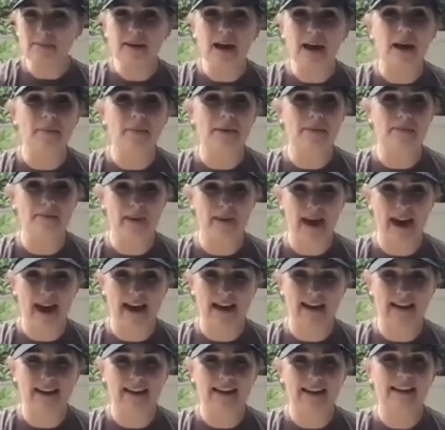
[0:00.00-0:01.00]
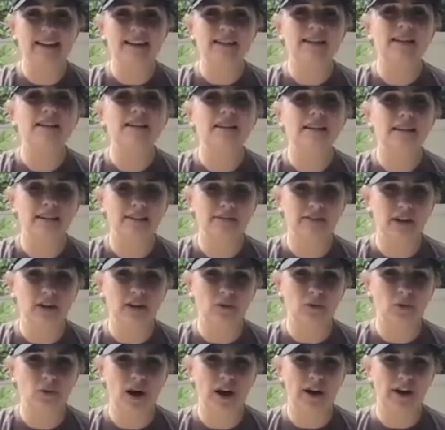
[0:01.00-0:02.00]
coming back to the living
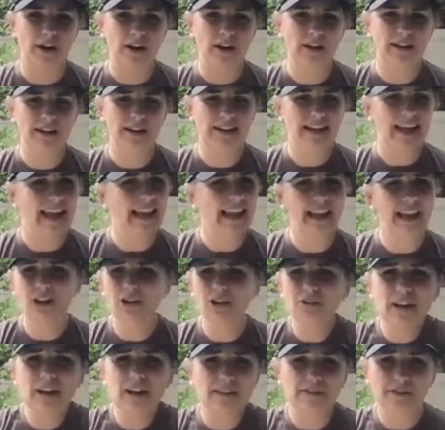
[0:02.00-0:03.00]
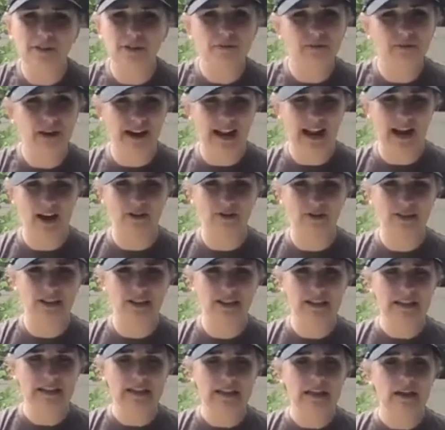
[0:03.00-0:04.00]
water, and it'll never run out
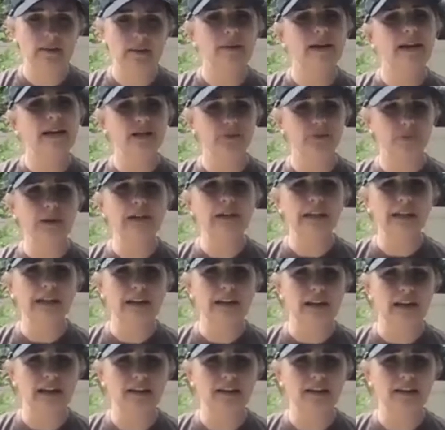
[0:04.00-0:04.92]
because we need it